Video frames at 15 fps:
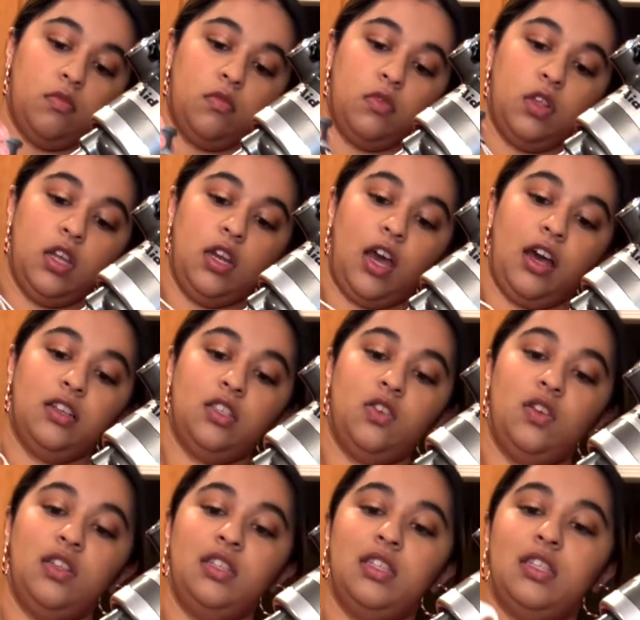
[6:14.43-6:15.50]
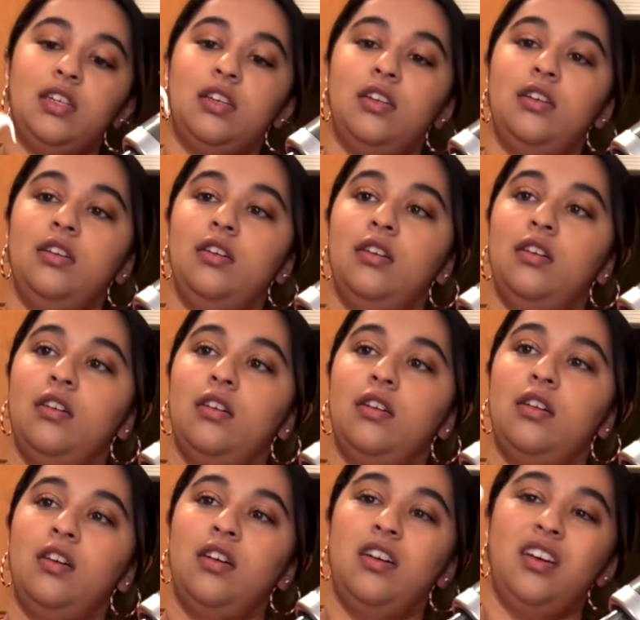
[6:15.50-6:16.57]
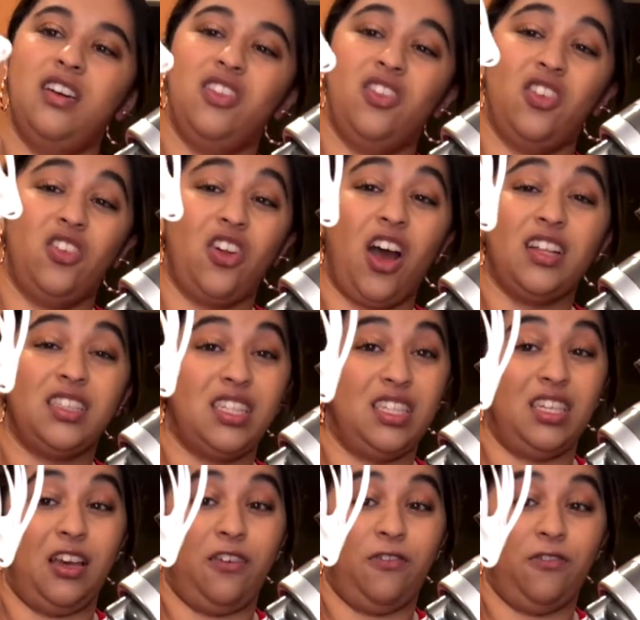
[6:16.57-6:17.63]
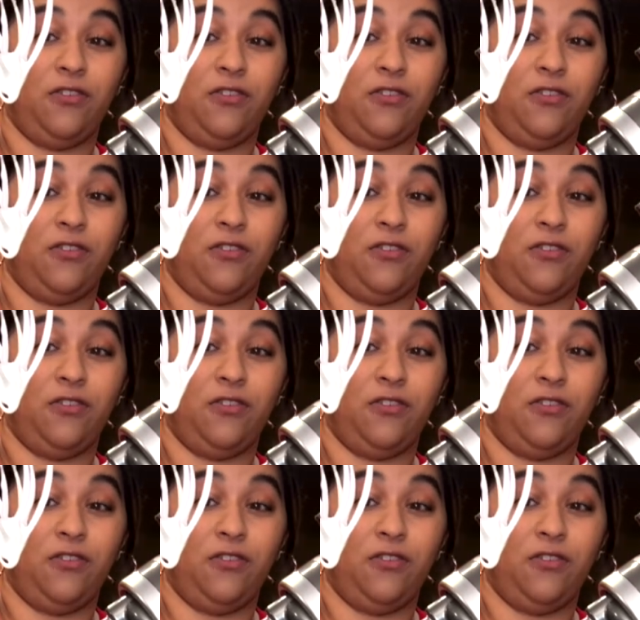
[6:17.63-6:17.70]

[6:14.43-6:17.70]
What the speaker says: And as you can see, they're not stiff.